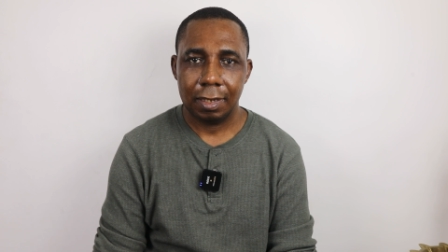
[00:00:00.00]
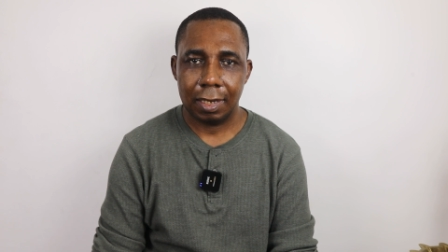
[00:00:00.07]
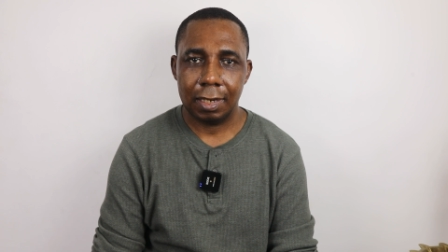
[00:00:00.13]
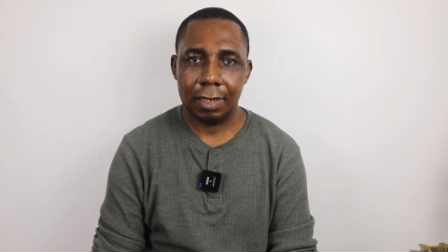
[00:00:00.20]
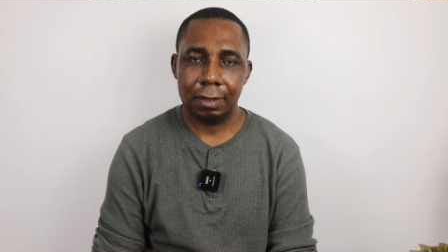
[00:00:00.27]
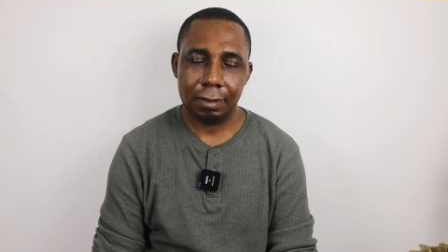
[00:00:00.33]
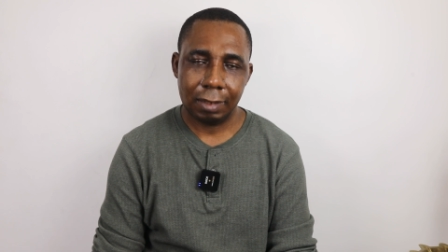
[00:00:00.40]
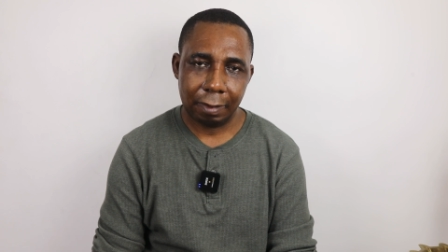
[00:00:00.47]

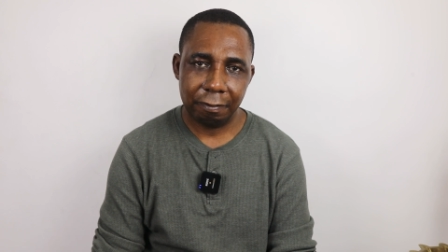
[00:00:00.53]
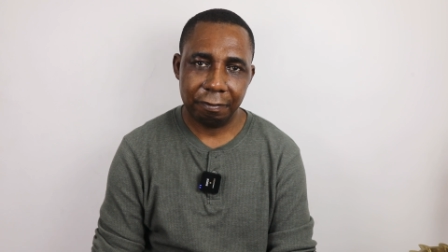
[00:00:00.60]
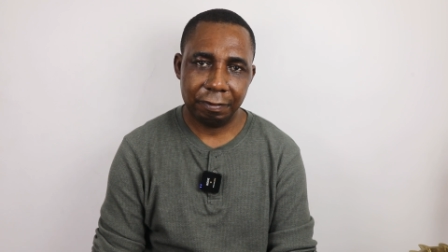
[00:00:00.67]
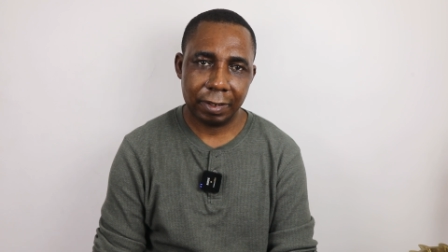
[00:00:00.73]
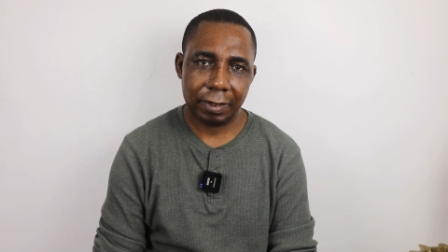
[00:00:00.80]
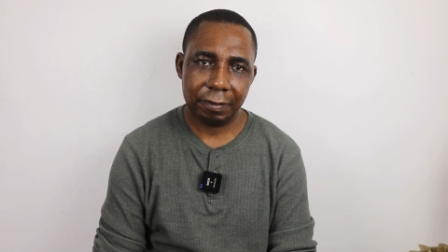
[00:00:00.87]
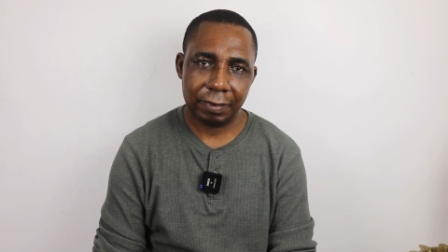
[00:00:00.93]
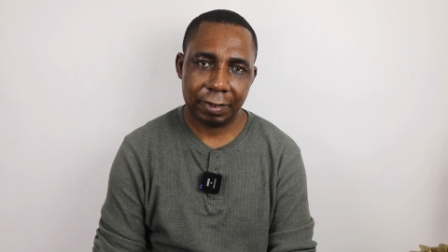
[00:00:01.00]
And I'm
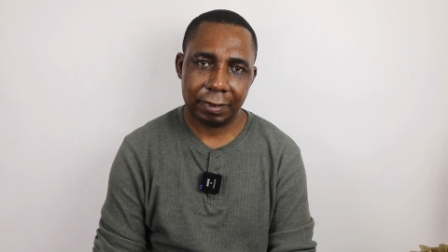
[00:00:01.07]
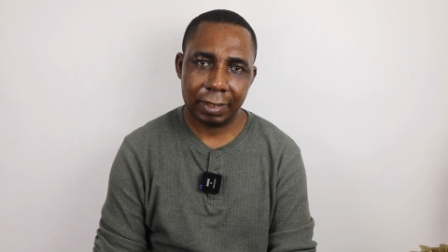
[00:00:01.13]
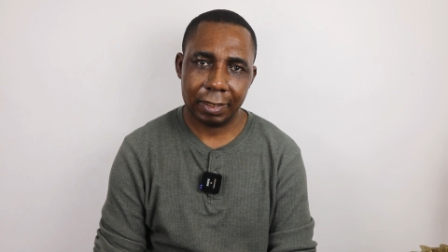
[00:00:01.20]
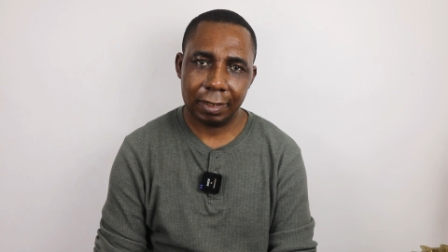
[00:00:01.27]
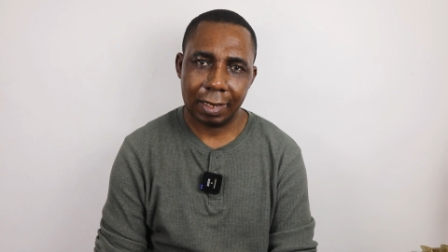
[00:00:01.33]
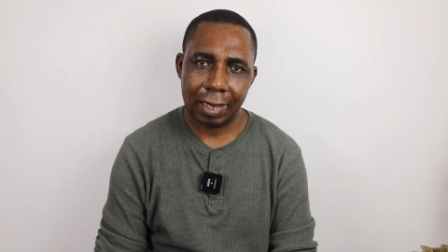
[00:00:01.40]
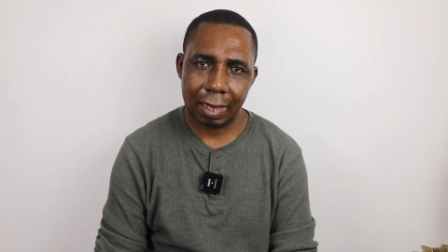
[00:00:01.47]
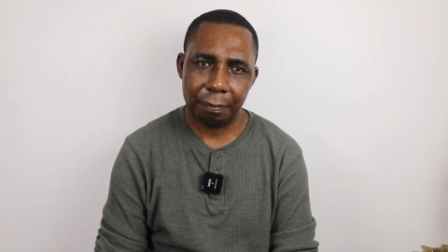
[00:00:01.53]
very, very
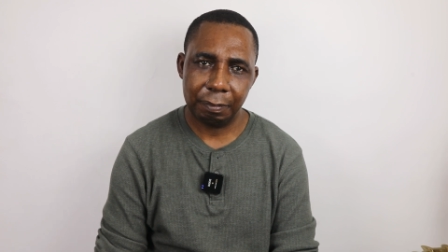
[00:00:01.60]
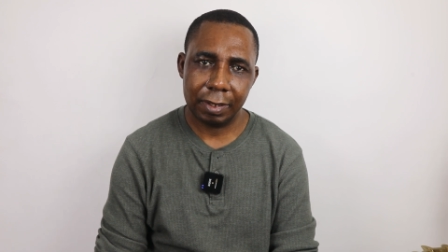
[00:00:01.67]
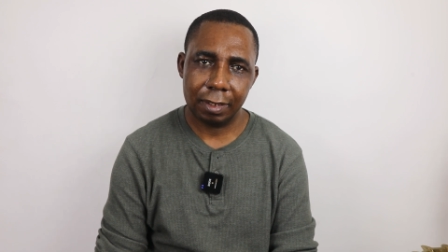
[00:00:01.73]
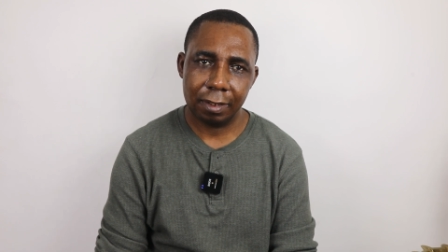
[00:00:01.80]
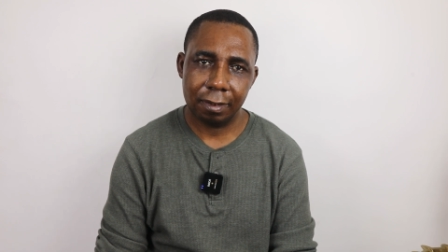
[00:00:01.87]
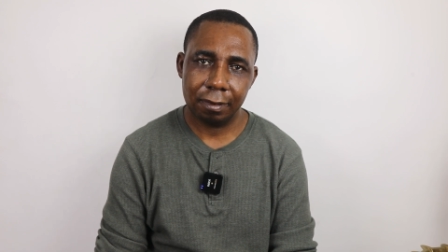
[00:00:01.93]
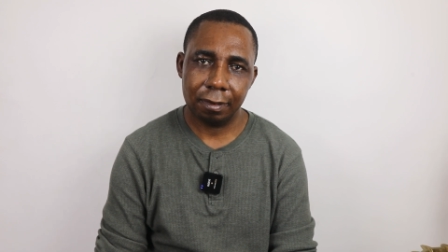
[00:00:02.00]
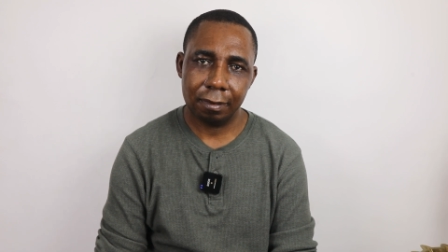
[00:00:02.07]
happy